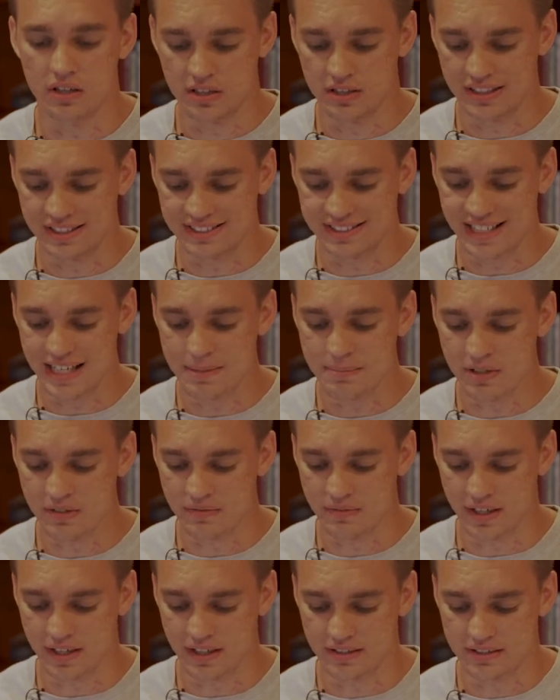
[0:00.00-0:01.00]
the same
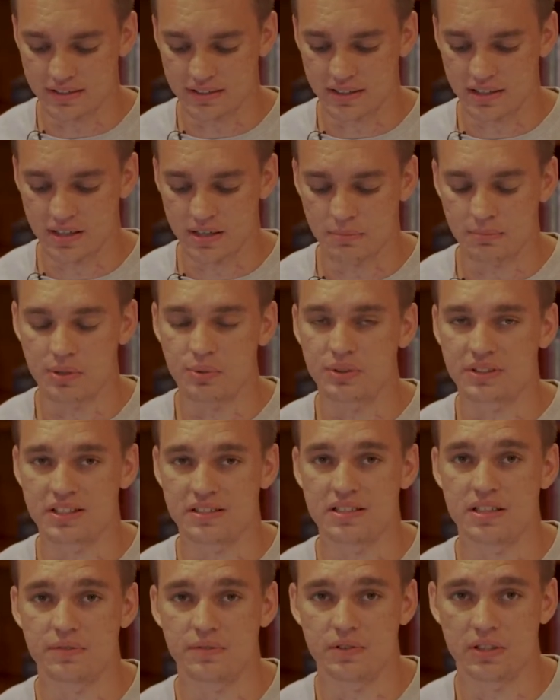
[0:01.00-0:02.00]
event, but with a
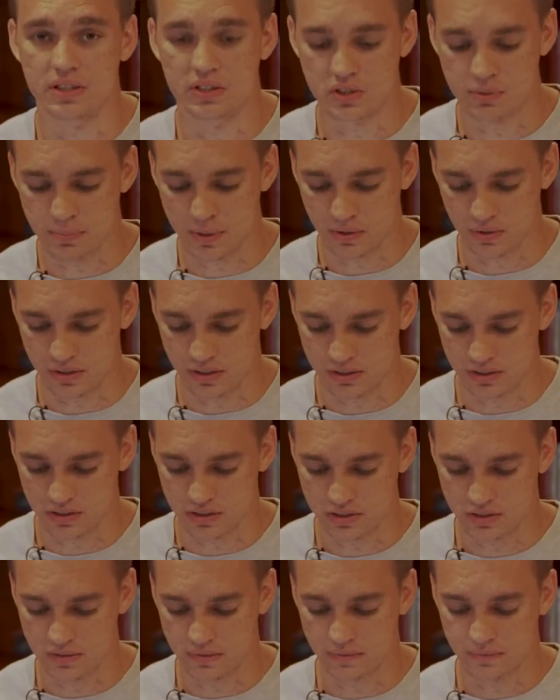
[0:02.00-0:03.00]
different
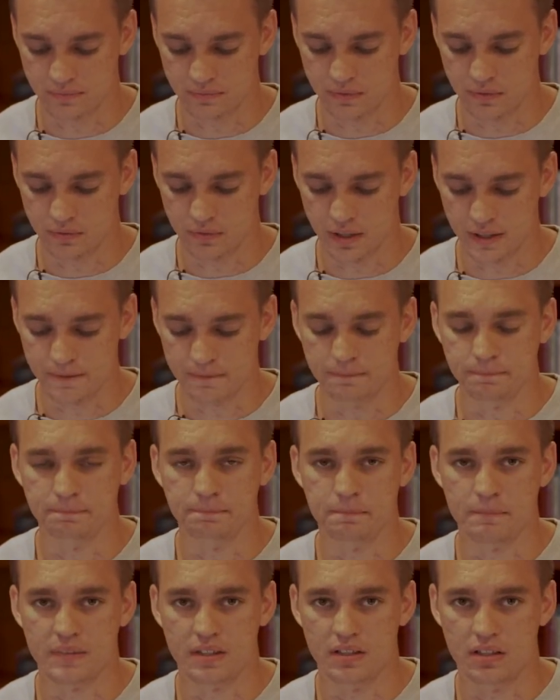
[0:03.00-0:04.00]
experience, right?
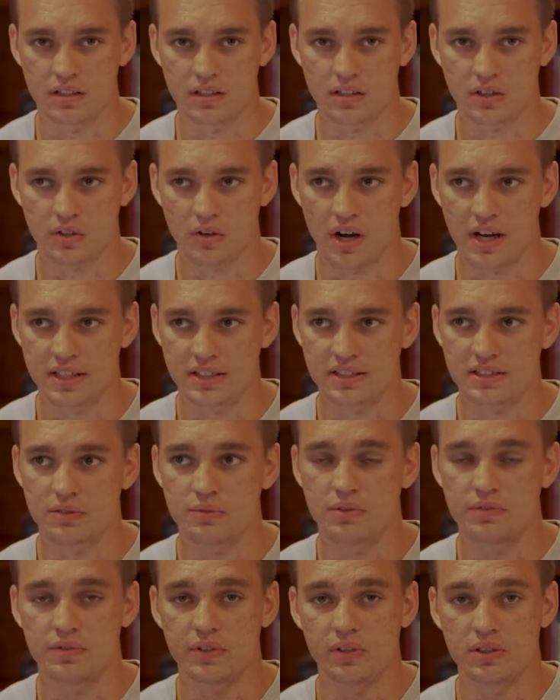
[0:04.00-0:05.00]
Christ
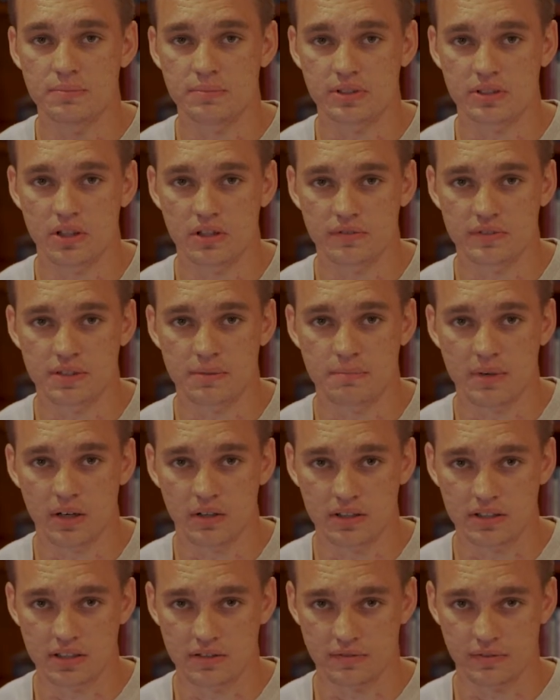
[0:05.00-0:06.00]
revealed himself to
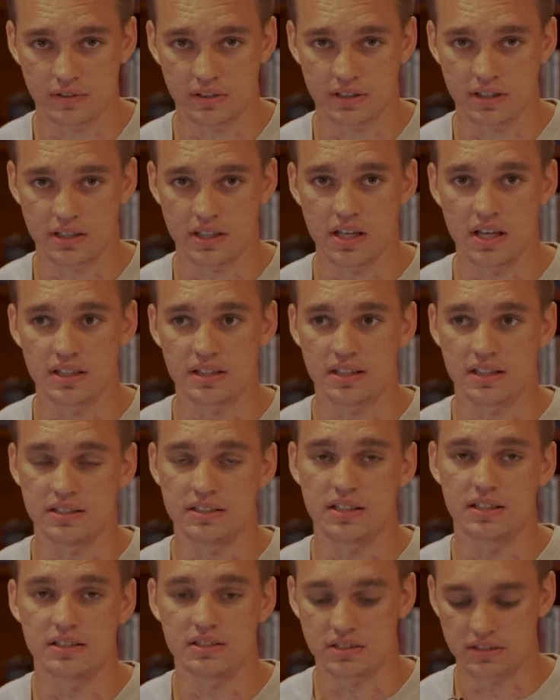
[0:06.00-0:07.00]
Mary differently than he
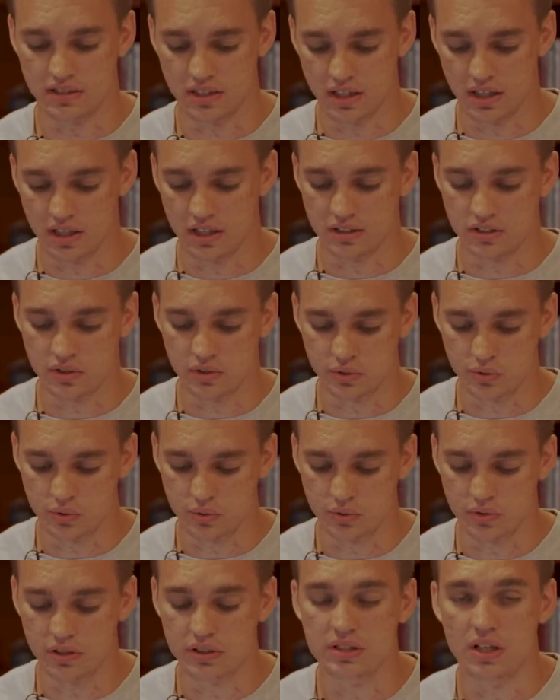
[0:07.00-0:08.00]
did
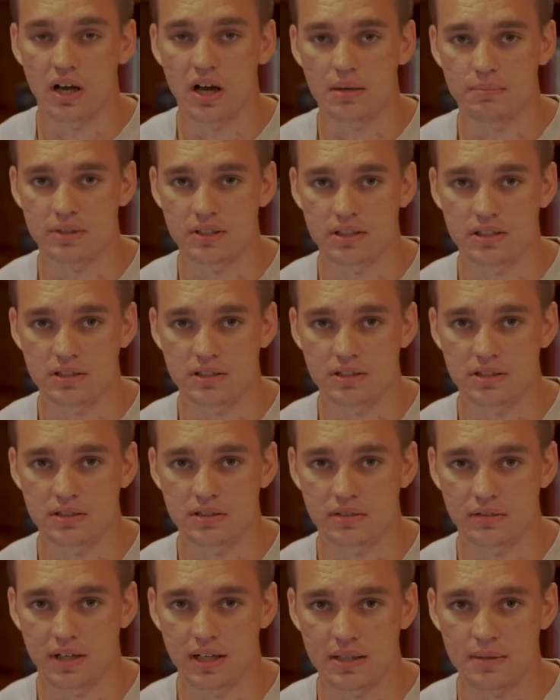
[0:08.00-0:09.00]
to Thomas,
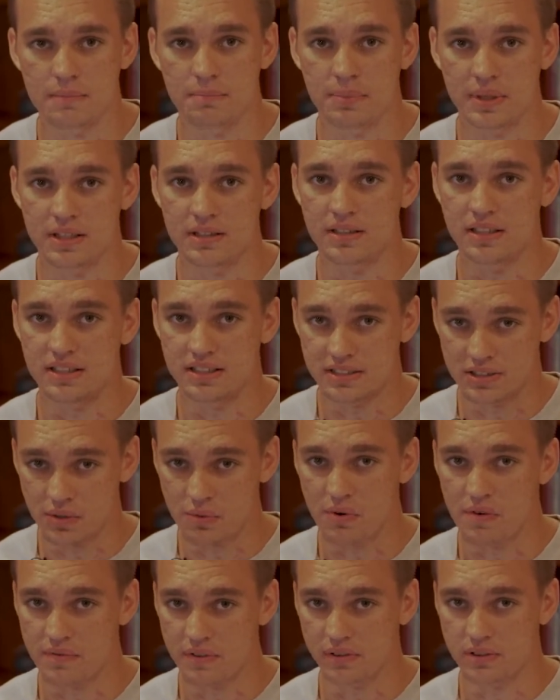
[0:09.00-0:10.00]
right? But he
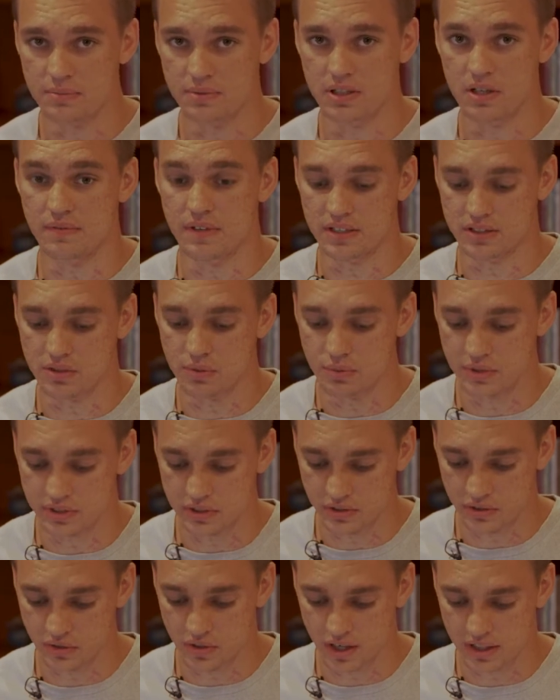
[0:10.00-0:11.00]
still revealed himself as the
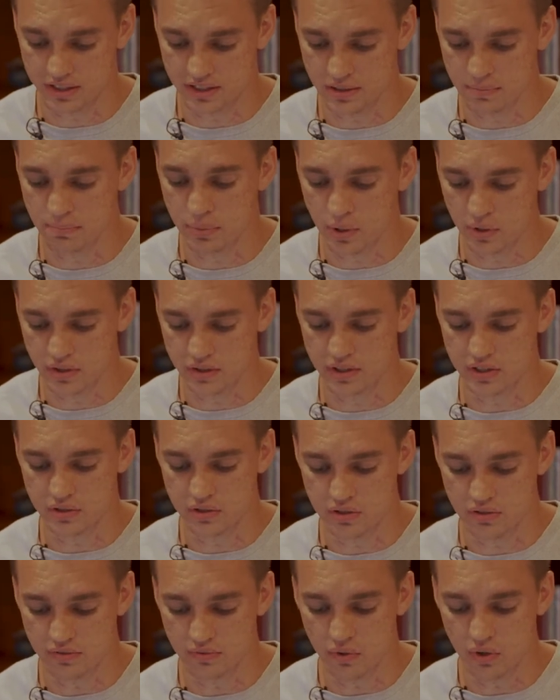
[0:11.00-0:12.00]
risen Christ. Both the
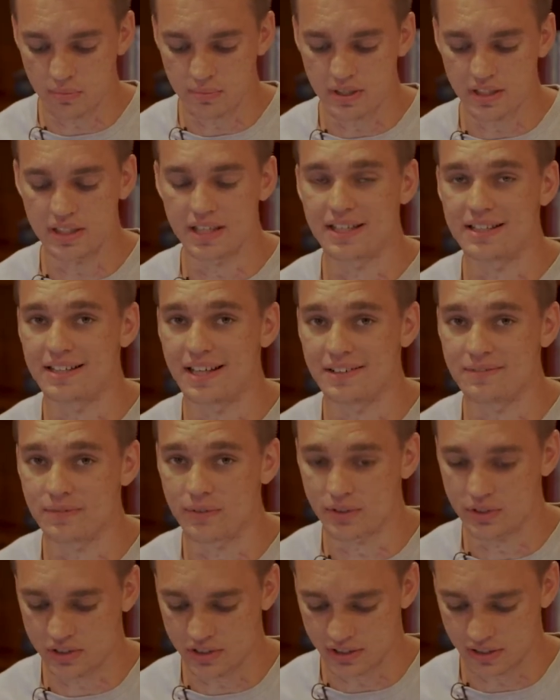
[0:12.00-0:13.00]
uniformity and
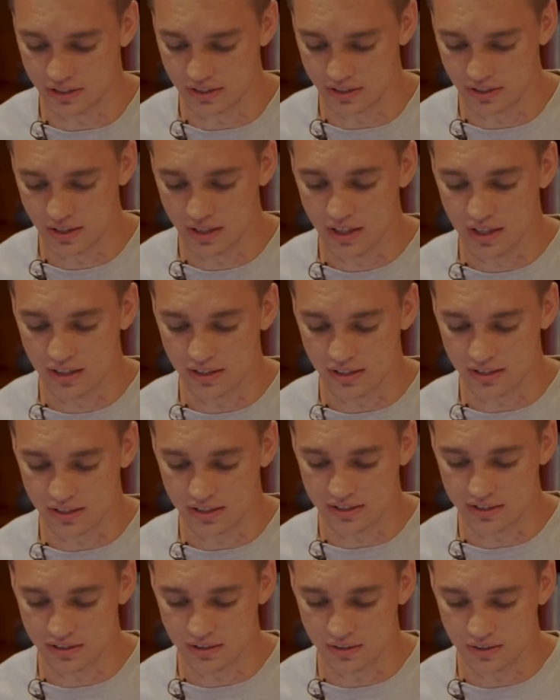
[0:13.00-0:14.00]
diversity, like
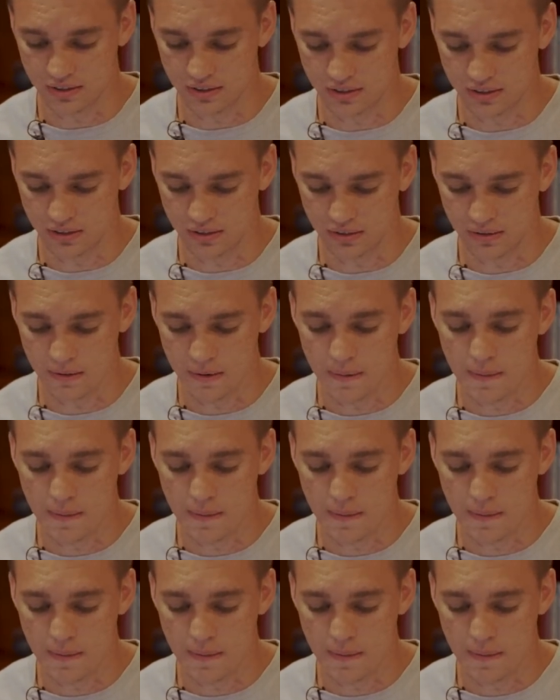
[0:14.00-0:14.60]
I said earlier.